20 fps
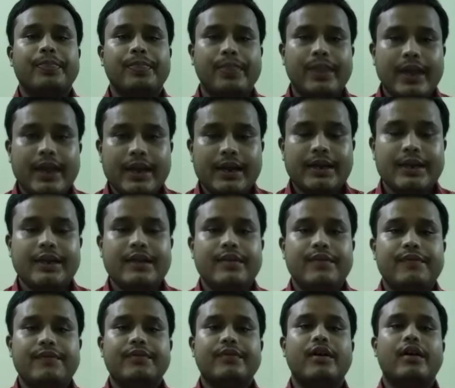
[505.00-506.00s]
they
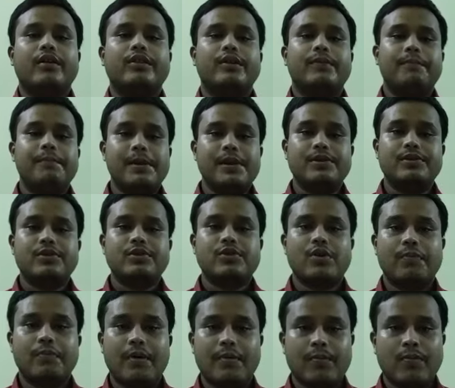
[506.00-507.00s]
live on the pages
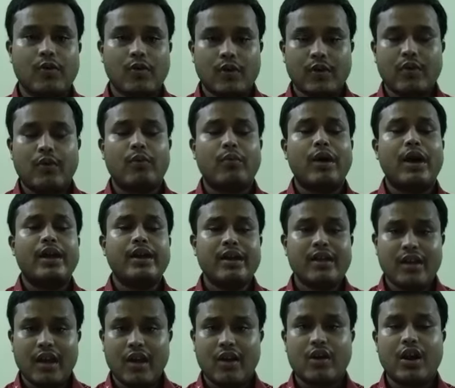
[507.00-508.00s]
of a book.
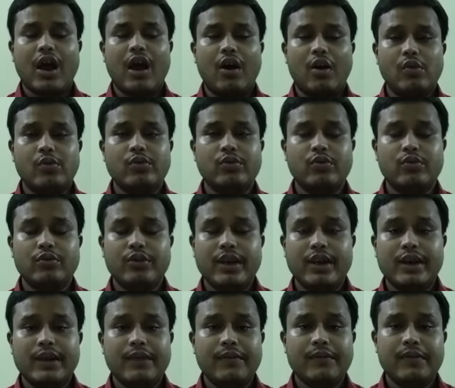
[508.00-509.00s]
Why or how do they
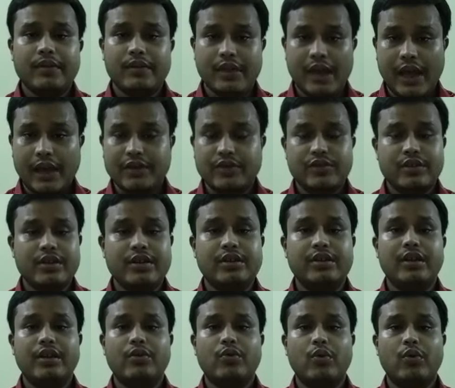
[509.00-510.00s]
live? Actually
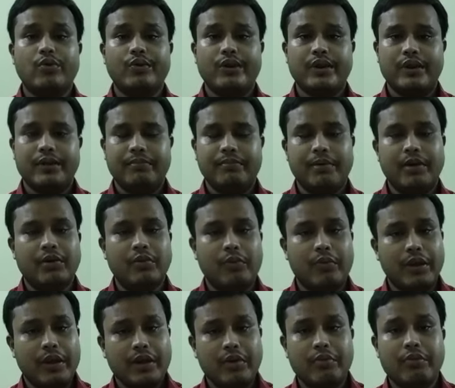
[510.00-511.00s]
they don't live, but
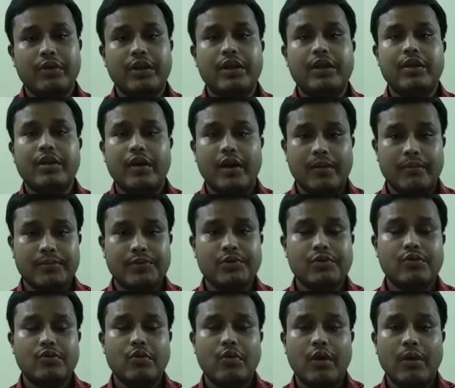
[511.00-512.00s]
when we come to
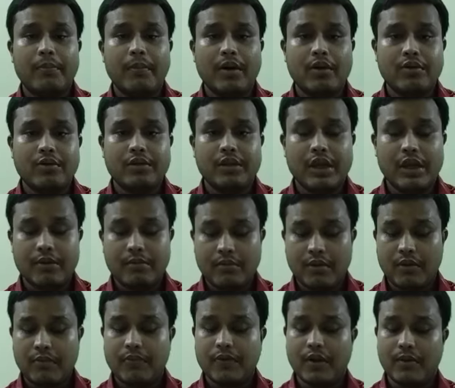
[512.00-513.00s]
know about
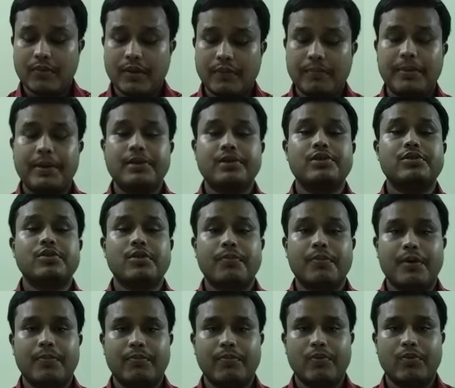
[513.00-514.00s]
them from the pages of
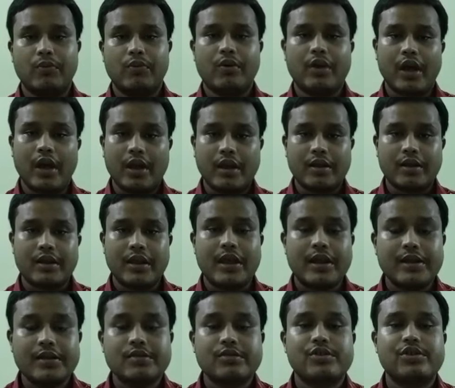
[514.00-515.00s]
a book and
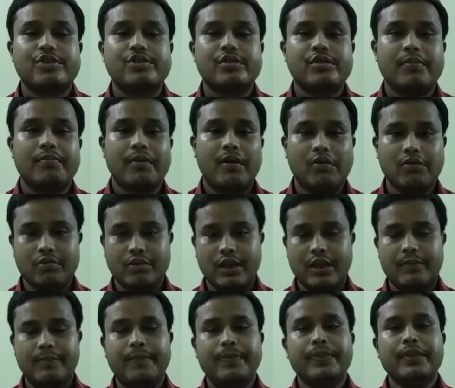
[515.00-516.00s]
there is written about
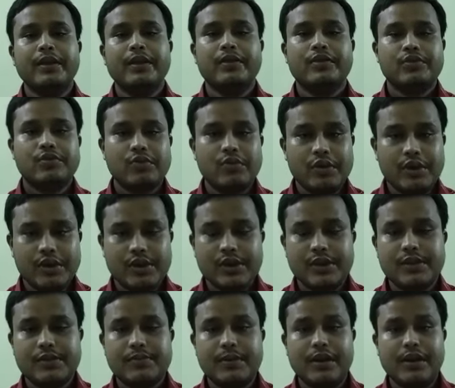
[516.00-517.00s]
them, so it
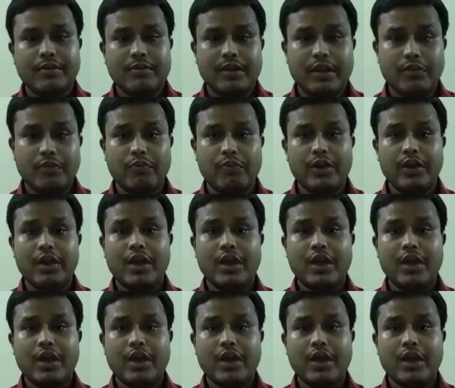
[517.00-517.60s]
is believed that